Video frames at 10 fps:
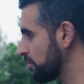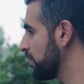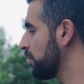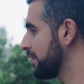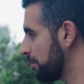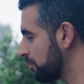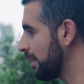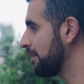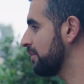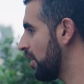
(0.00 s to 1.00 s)
around the world that are
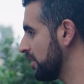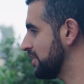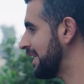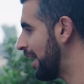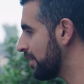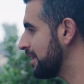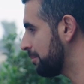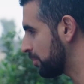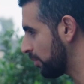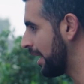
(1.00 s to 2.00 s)
praying for the hostages, how can
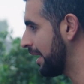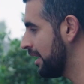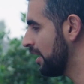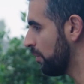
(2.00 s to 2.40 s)
they pray